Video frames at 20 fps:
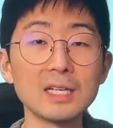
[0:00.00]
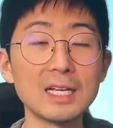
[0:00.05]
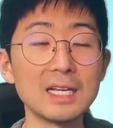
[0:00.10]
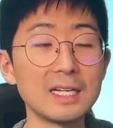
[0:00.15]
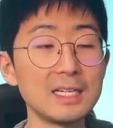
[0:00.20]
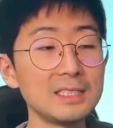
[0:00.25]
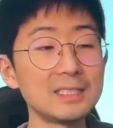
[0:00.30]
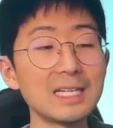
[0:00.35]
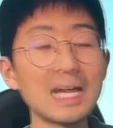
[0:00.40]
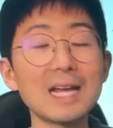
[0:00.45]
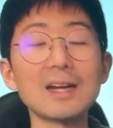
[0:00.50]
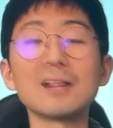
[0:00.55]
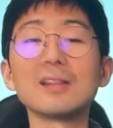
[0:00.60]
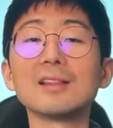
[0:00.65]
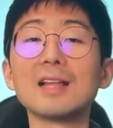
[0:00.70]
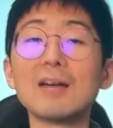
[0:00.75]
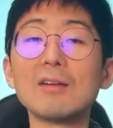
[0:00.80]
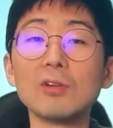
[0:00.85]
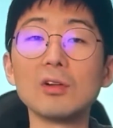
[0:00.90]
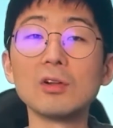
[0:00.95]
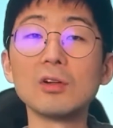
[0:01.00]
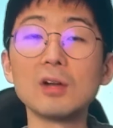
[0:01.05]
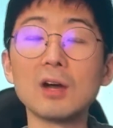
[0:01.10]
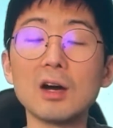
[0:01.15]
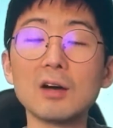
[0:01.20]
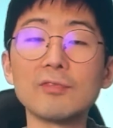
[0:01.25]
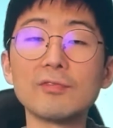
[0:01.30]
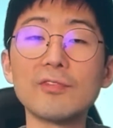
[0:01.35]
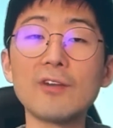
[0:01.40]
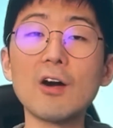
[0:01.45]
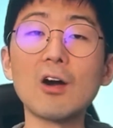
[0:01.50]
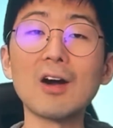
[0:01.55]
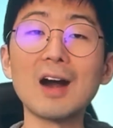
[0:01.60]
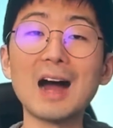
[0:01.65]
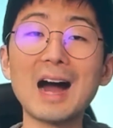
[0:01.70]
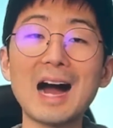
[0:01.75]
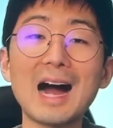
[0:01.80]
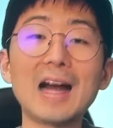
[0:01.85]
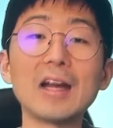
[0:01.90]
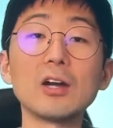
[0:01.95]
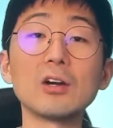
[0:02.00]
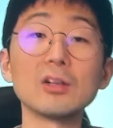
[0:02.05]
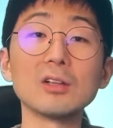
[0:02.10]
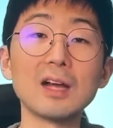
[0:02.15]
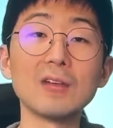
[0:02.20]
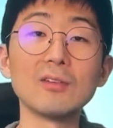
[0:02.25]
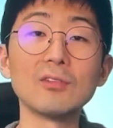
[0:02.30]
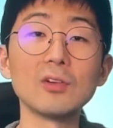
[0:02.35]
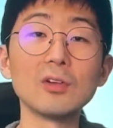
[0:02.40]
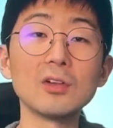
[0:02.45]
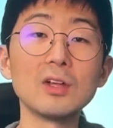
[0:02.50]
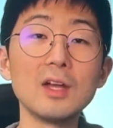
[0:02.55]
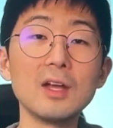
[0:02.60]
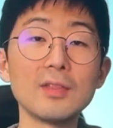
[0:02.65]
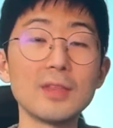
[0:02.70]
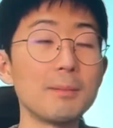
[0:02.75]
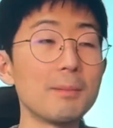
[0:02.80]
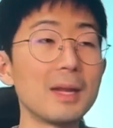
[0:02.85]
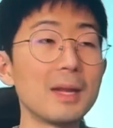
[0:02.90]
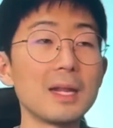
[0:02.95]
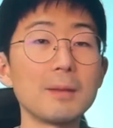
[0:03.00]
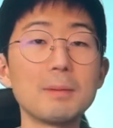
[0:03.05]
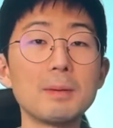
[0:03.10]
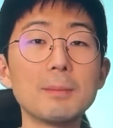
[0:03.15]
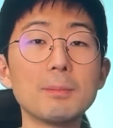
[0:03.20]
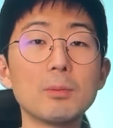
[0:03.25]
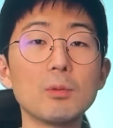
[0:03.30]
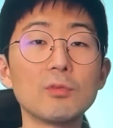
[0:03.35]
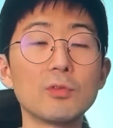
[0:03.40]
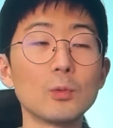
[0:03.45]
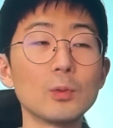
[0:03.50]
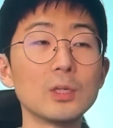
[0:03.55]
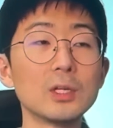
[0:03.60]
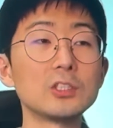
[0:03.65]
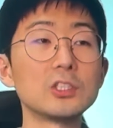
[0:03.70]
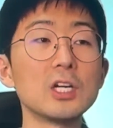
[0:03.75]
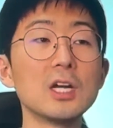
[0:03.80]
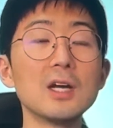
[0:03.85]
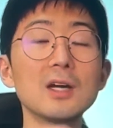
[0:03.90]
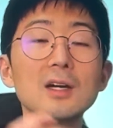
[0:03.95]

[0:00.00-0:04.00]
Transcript: He's at a level, a far higher level than many people for which